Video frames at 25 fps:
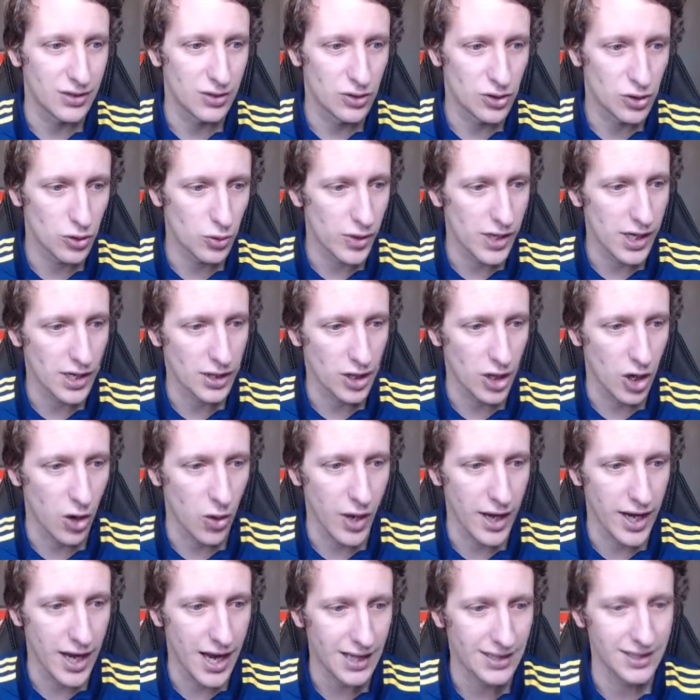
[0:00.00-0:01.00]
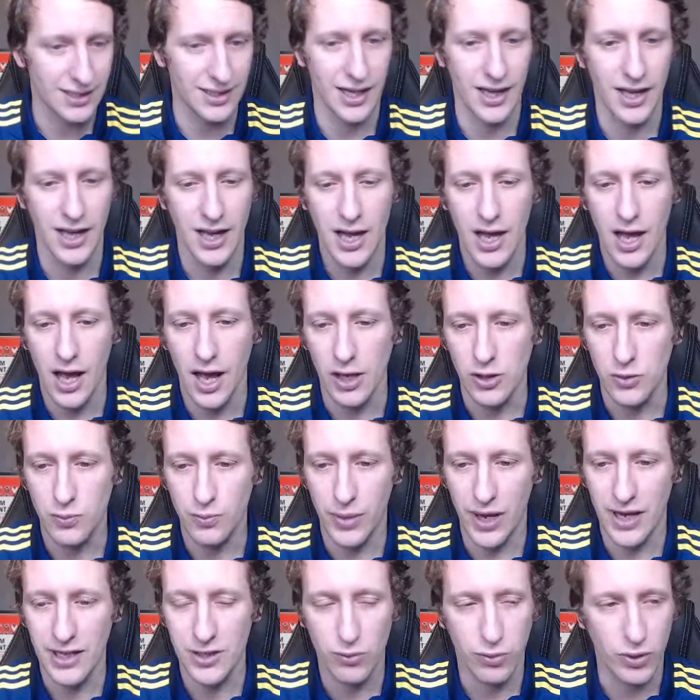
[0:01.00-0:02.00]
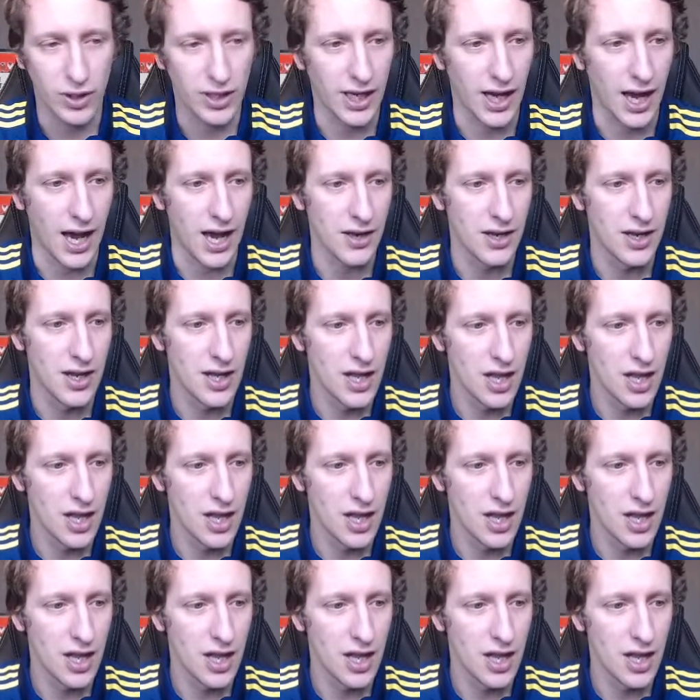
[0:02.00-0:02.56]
So we are going at it as best we can.